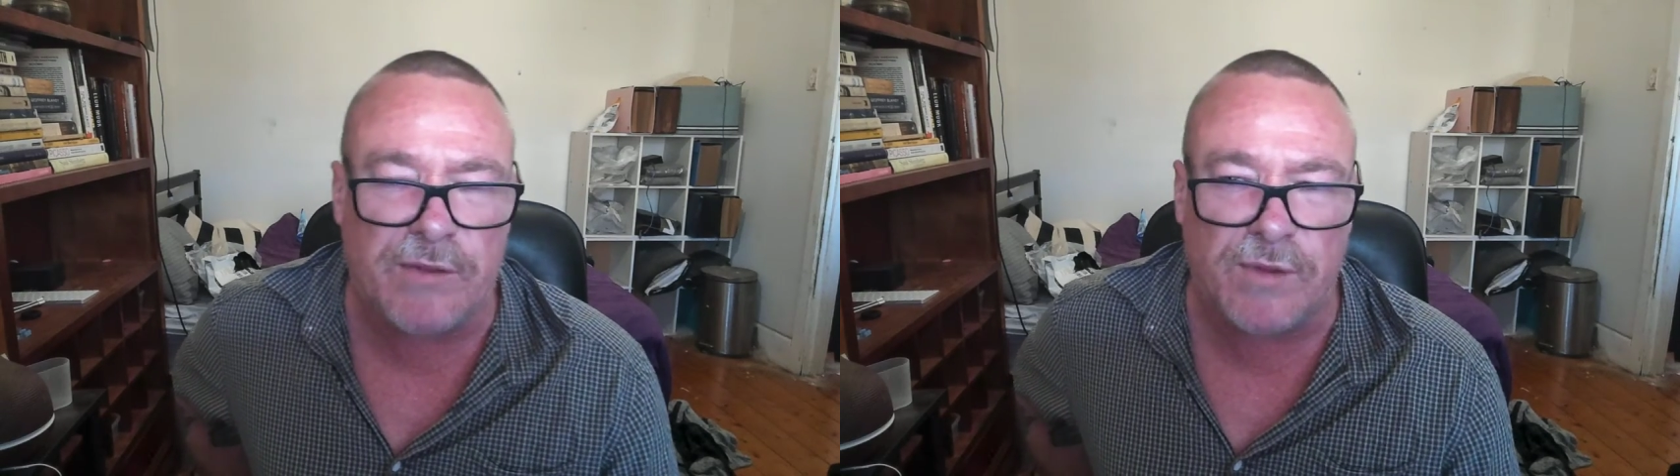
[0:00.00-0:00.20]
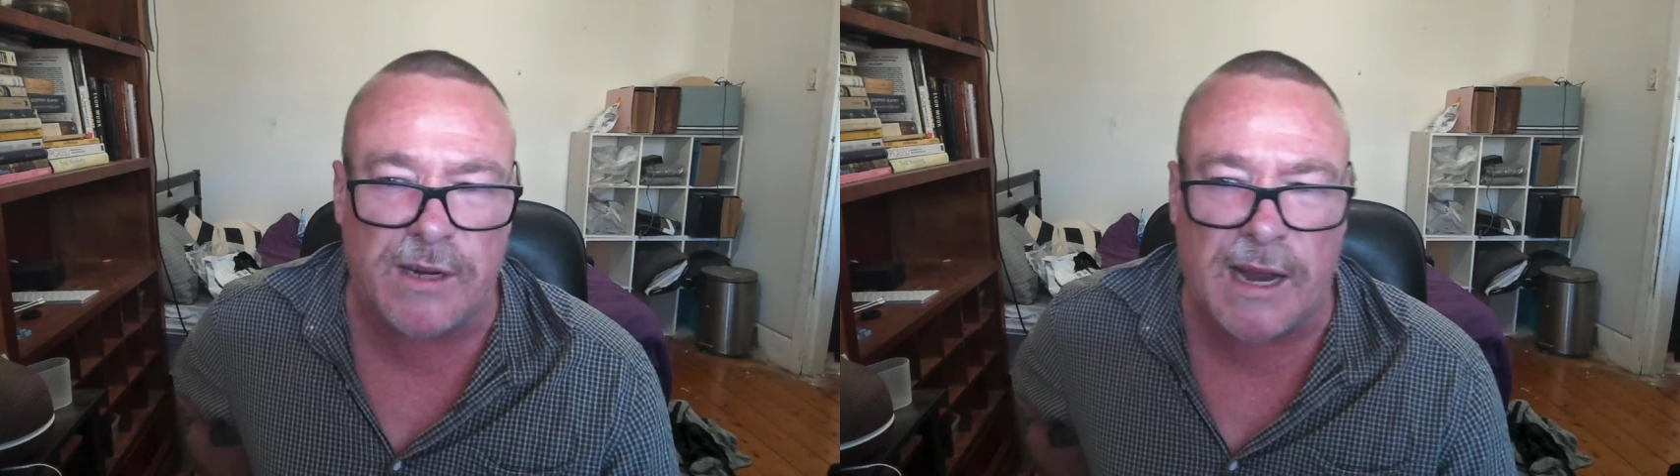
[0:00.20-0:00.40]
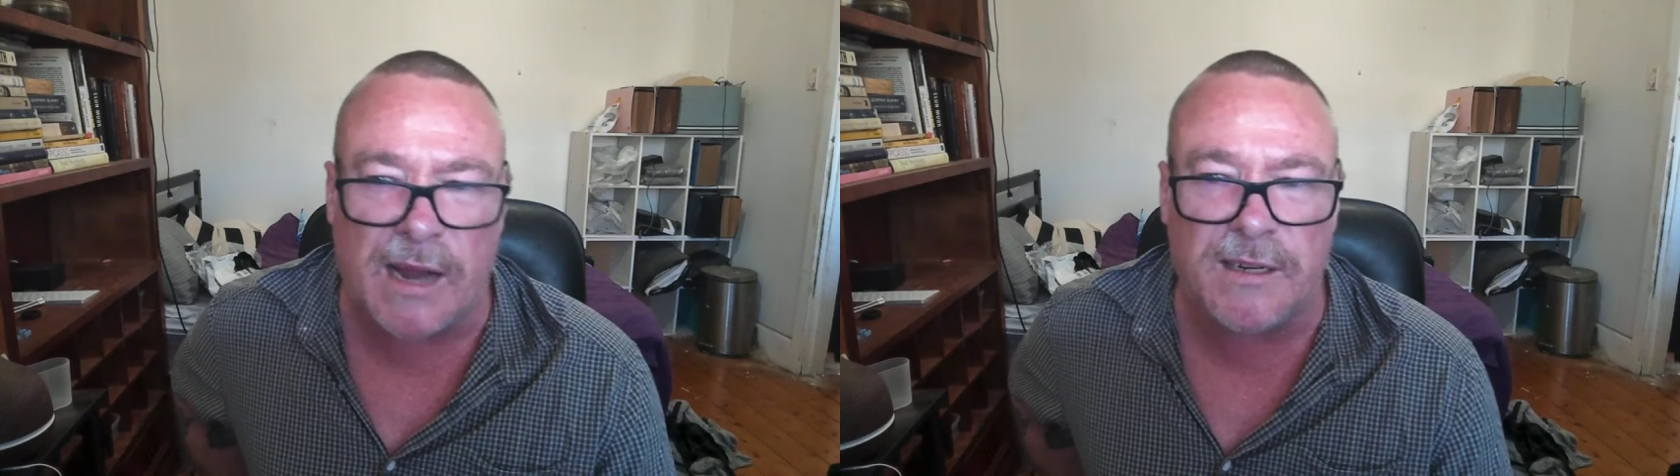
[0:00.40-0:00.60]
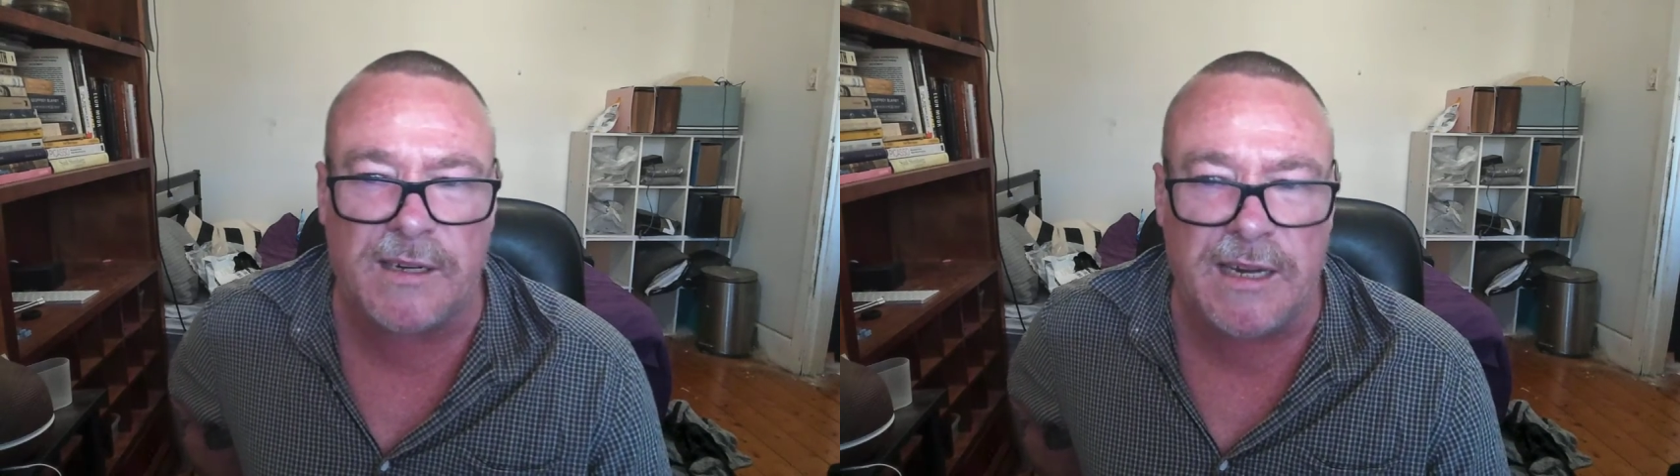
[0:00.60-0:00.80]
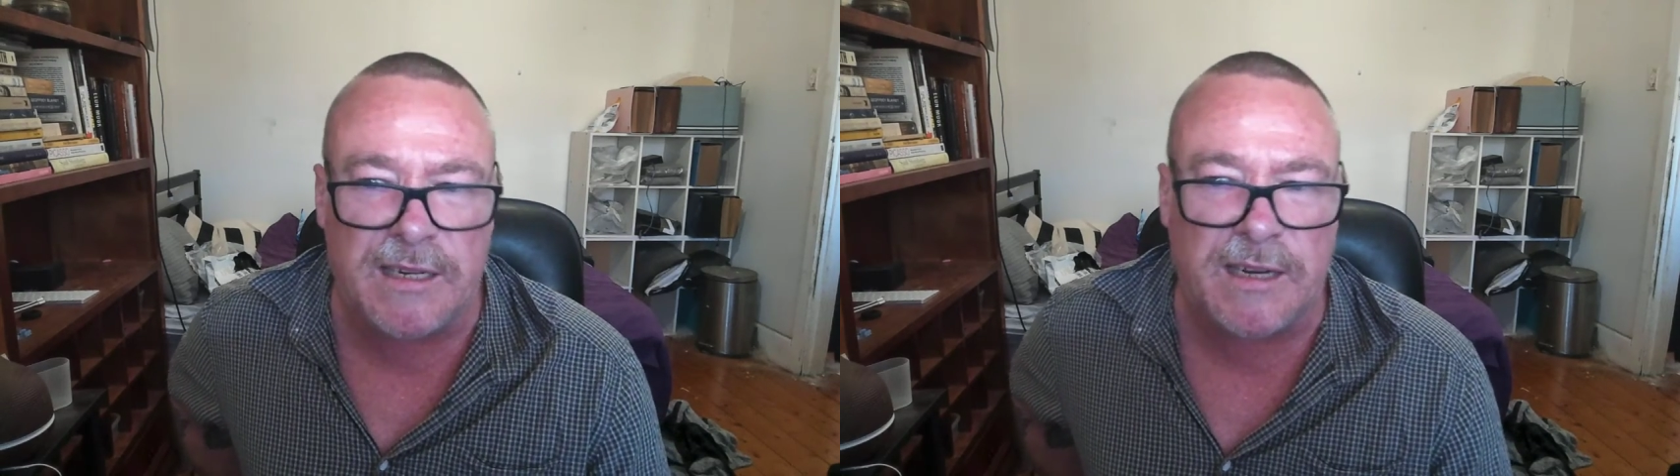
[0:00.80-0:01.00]
renowned
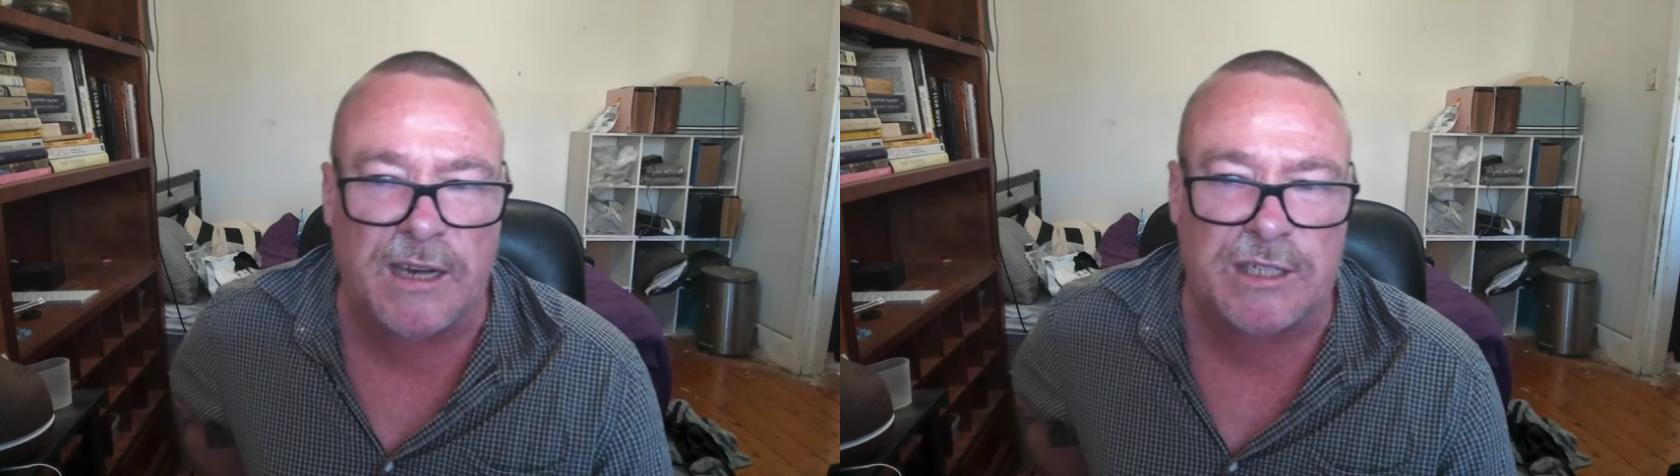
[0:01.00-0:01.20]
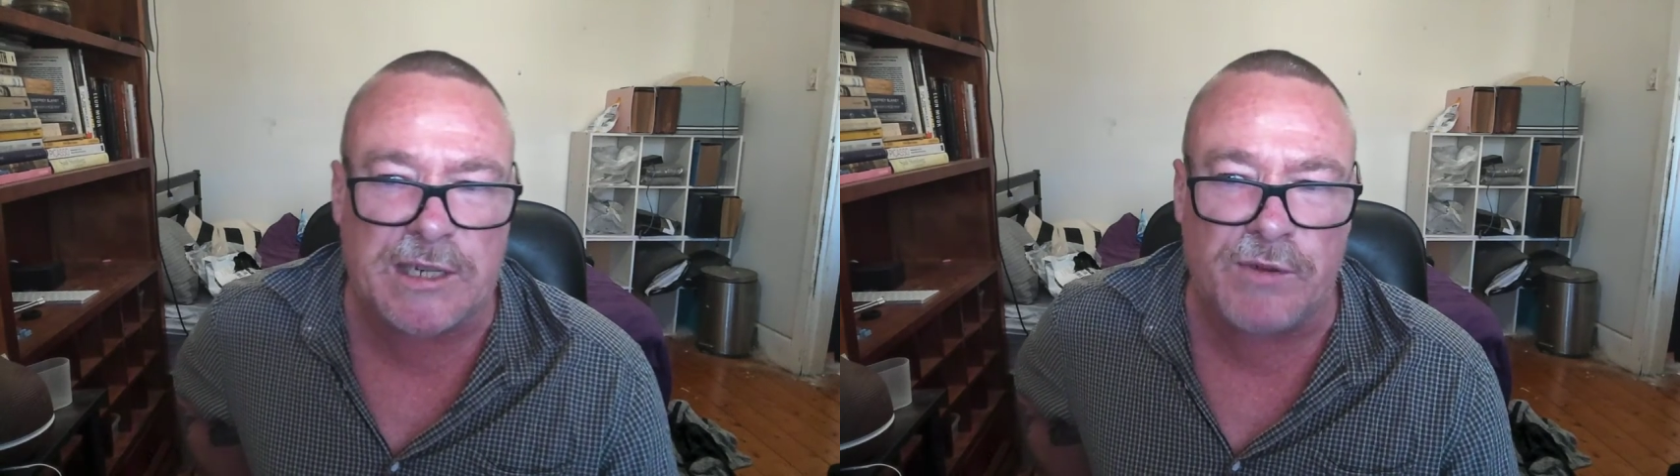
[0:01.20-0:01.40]
and internationally